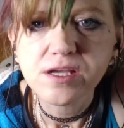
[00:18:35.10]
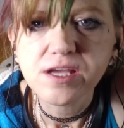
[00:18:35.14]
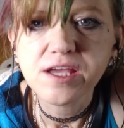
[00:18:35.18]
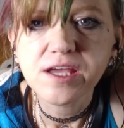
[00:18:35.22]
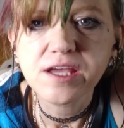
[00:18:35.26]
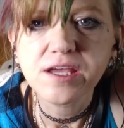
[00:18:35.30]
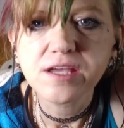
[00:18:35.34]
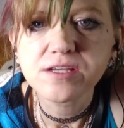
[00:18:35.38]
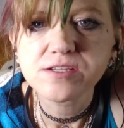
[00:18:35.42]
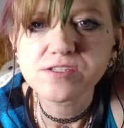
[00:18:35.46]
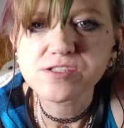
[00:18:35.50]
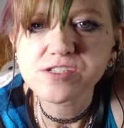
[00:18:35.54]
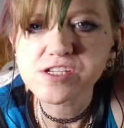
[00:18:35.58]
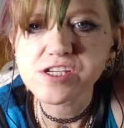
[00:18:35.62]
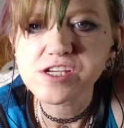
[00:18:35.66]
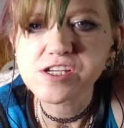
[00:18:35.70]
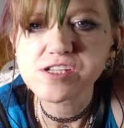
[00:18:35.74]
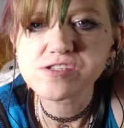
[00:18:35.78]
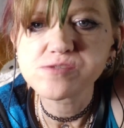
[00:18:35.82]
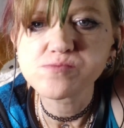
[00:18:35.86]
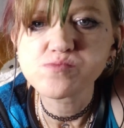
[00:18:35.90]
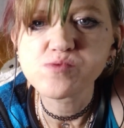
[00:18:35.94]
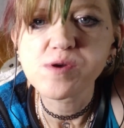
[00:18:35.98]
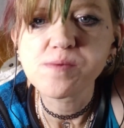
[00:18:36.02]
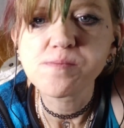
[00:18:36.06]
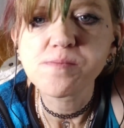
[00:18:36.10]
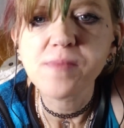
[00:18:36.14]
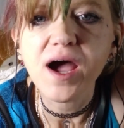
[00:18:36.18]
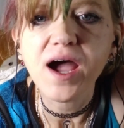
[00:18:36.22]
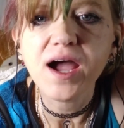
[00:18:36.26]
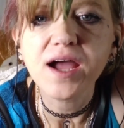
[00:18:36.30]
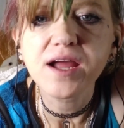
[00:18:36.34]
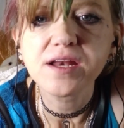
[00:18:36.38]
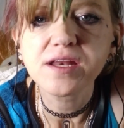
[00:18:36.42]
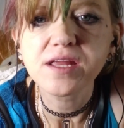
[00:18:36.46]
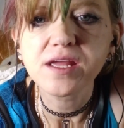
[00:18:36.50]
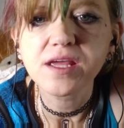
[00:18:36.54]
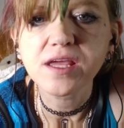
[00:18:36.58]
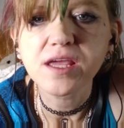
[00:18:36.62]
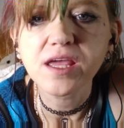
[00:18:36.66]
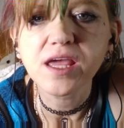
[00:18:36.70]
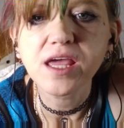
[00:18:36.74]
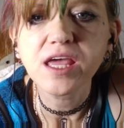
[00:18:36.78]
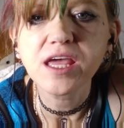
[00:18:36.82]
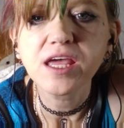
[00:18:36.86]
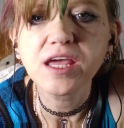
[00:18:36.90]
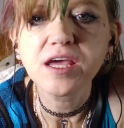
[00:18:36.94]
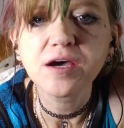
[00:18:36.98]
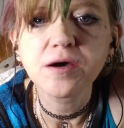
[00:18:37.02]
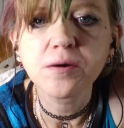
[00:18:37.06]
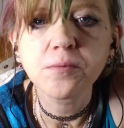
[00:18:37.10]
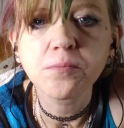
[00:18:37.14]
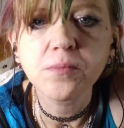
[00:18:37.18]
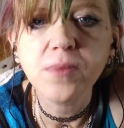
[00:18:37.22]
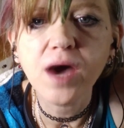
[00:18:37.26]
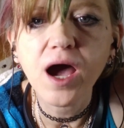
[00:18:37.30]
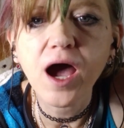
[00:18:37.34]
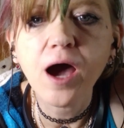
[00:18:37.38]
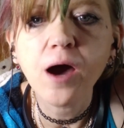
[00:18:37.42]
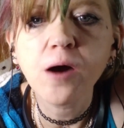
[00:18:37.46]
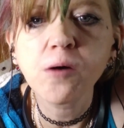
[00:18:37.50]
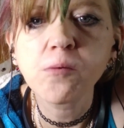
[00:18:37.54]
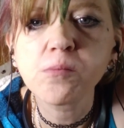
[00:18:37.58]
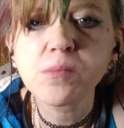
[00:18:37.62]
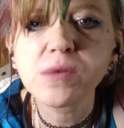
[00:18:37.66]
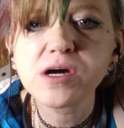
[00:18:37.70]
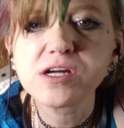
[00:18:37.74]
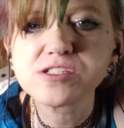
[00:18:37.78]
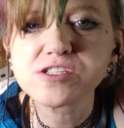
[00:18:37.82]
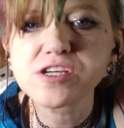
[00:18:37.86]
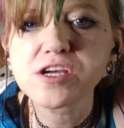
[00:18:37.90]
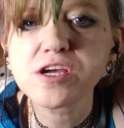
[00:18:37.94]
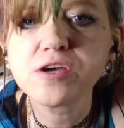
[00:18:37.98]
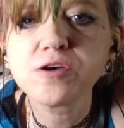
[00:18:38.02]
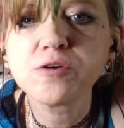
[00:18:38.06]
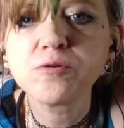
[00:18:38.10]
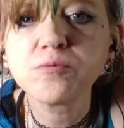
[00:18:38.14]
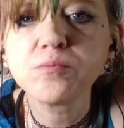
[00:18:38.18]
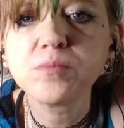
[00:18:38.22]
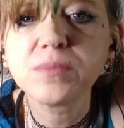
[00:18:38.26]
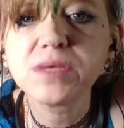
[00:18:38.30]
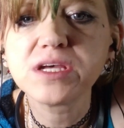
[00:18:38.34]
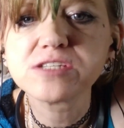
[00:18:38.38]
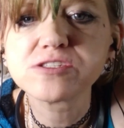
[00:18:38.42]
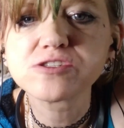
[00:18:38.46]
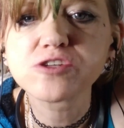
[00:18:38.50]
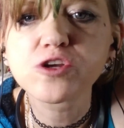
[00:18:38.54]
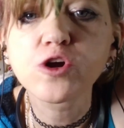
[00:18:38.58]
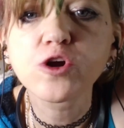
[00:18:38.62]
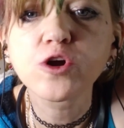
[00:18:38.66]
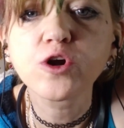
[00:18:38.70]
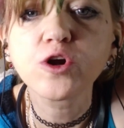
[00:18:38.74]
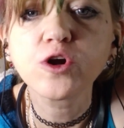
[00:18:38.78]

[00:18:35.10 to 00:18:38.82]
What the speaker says: She's reminding him how much he'll miss her.